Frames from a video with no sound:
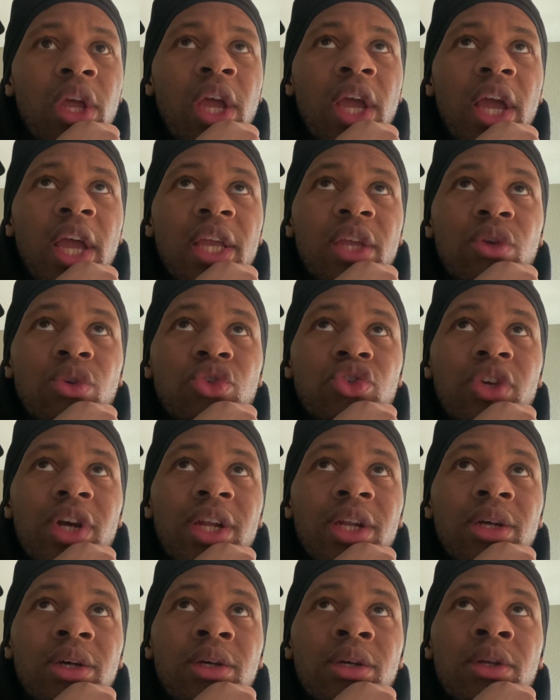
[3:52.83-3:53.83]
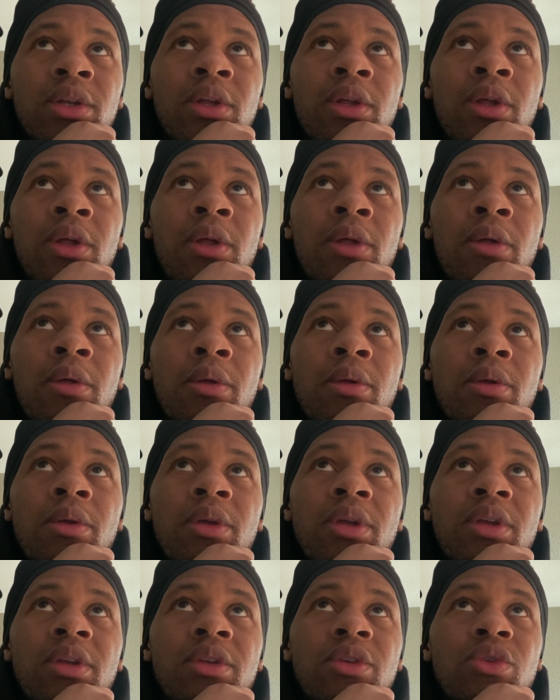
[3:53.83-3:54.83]
and you trying
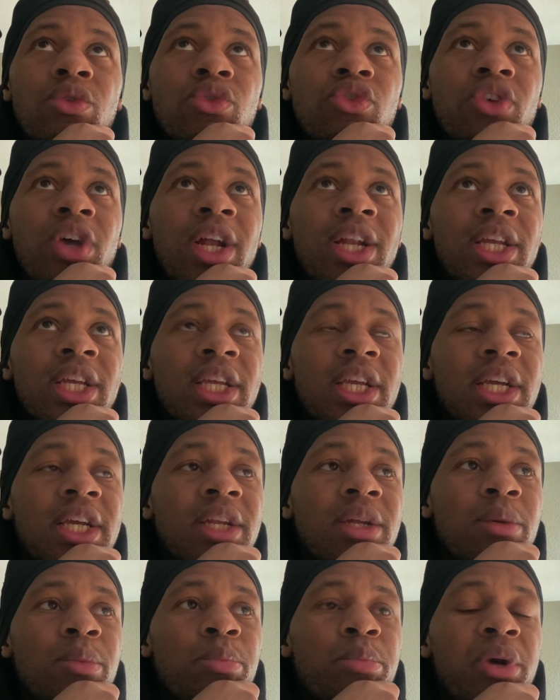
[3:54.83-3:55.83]
to get them